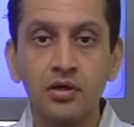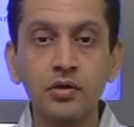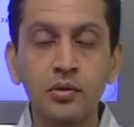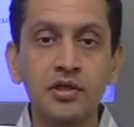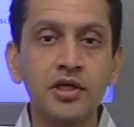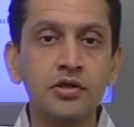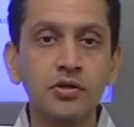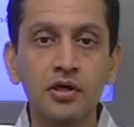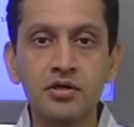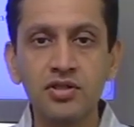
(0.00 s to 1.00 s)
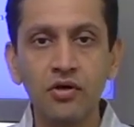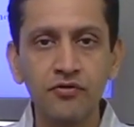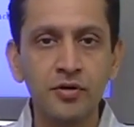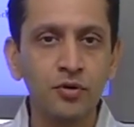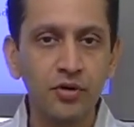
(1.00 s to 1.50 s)
newer and newer
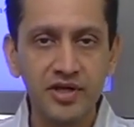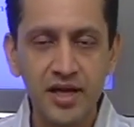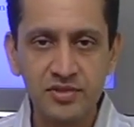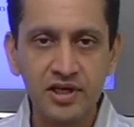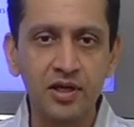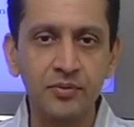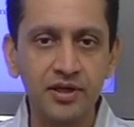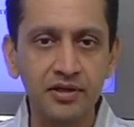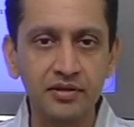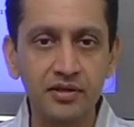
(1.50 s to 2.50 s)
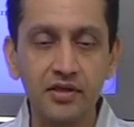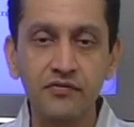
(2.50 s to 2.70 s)
software programs are coming in.